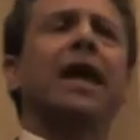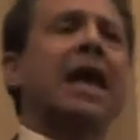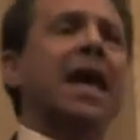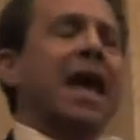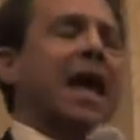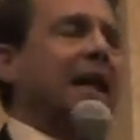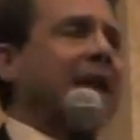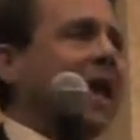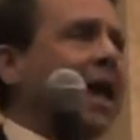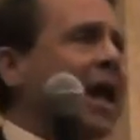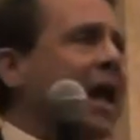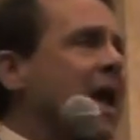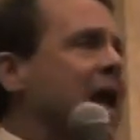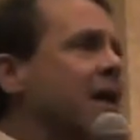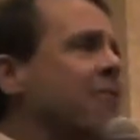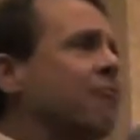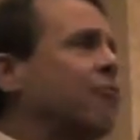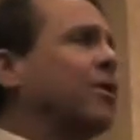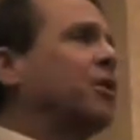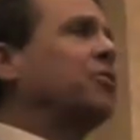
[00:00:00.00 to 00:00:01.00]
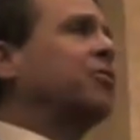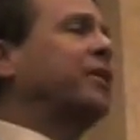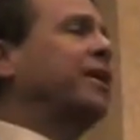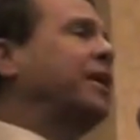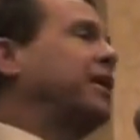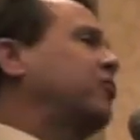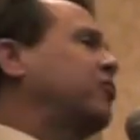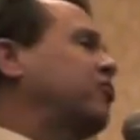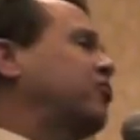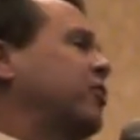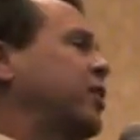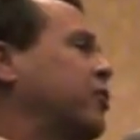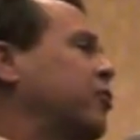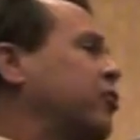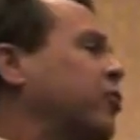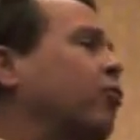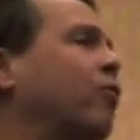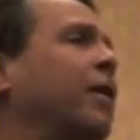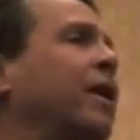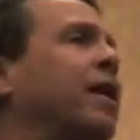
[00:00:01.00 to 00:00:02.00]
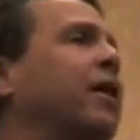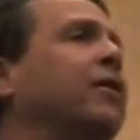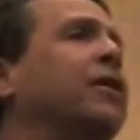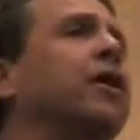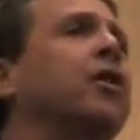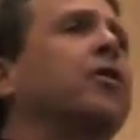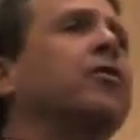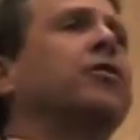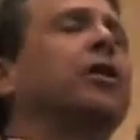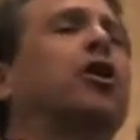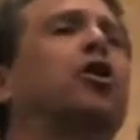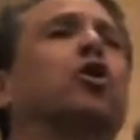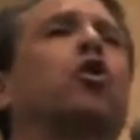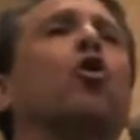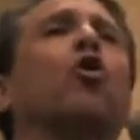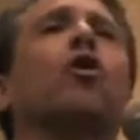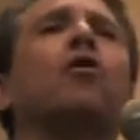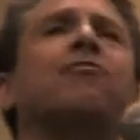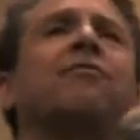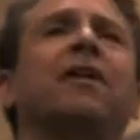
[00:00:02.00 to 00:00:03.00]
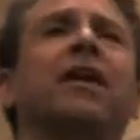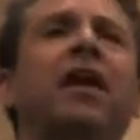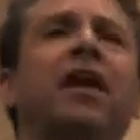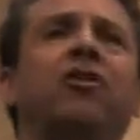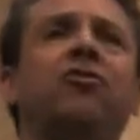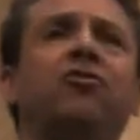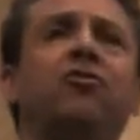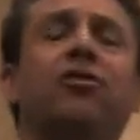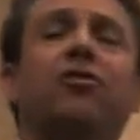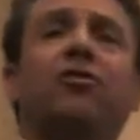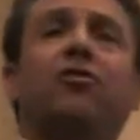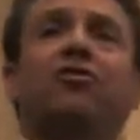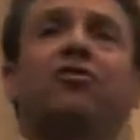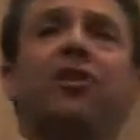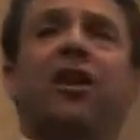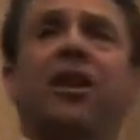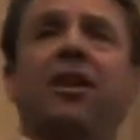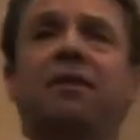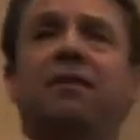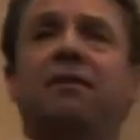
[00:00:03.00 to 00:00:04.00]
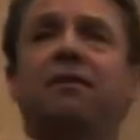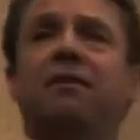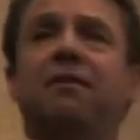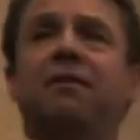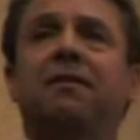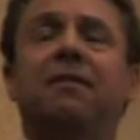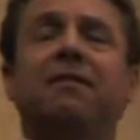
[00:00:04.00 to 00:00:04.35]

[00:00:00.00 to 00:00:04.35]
And everything is centered around the glorification of the state.